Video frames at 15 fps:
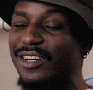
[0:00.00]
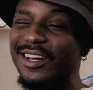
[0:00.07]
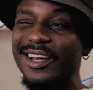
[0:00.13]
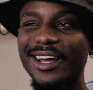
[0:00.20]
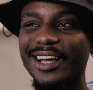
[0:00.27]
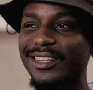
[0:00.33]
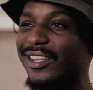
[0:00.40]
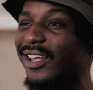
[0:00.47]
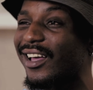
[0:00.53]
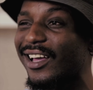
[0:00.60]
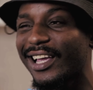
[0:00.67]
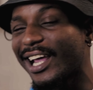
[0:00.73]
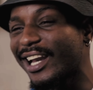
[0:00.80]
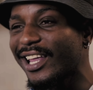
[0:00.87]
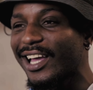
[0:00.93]
yada
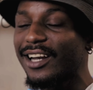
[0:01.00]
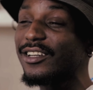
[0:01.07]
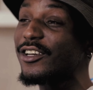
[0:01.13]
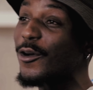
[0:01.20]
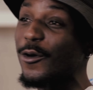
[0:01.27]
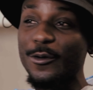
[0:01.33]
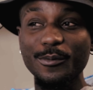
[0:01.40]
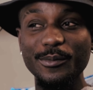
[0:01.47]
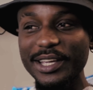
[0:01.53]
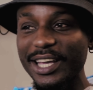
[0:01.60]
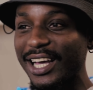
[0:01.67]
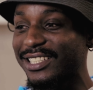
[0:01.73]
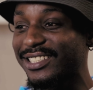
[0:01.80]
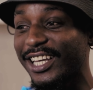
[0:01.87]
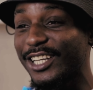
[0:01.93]
yada. No, me,
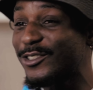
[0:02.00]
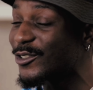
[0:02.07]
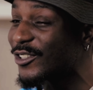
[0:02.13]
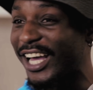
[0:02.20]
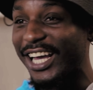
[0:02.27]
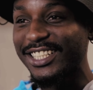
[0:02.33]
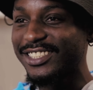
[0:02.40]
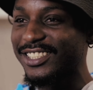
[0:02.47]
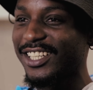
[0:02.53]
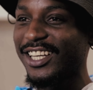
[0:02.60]
I stay to that.